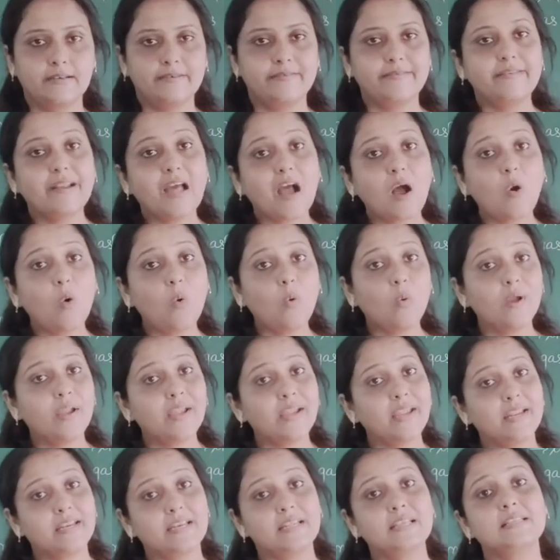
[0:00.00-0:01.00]
Now
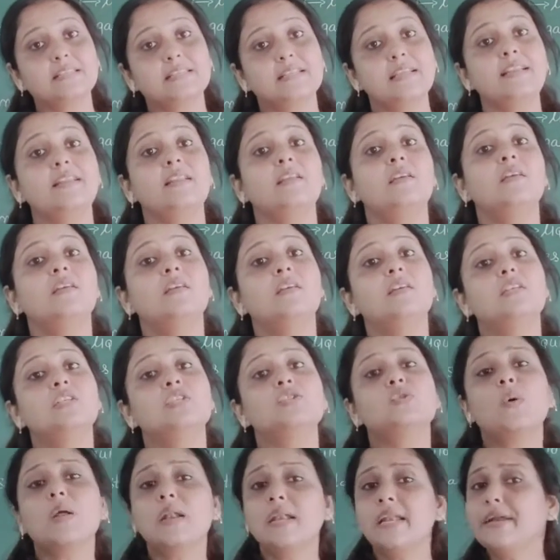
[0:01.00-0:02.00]
it is in
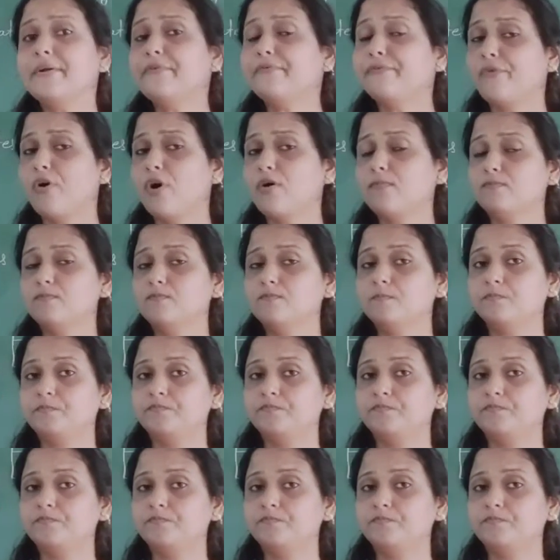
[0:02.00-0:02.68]
solid form.